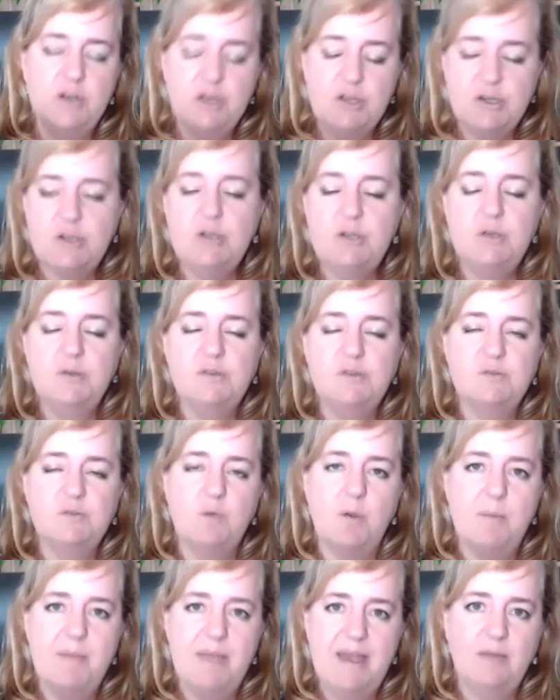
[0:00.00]
good news
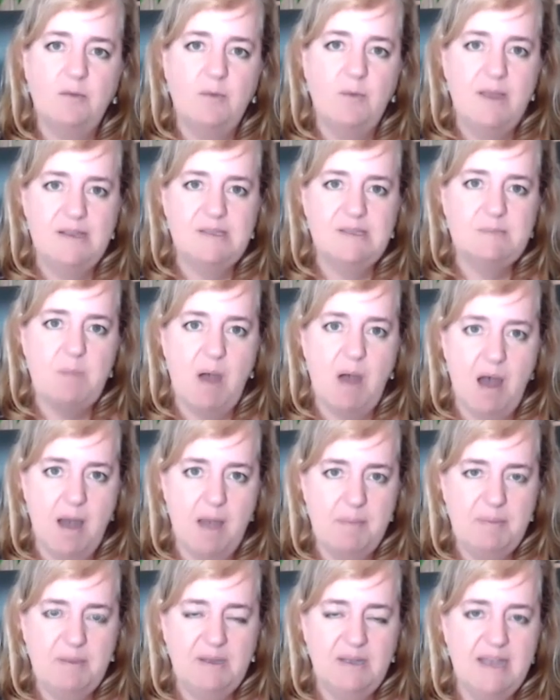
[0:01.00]
will make rates
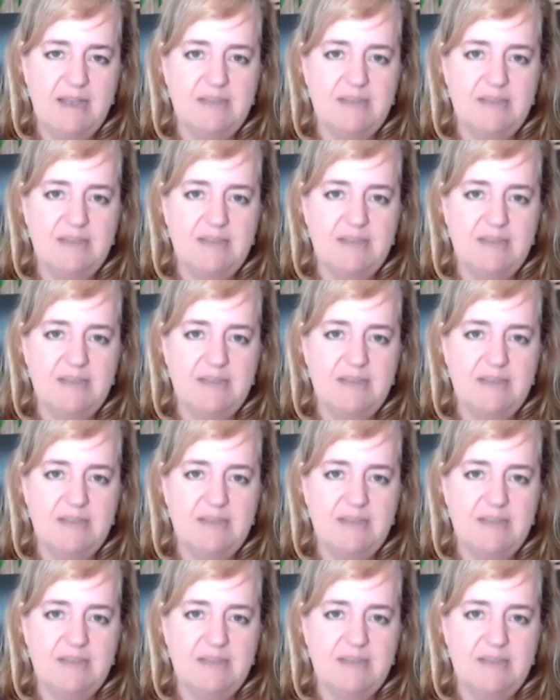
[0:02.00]
pop.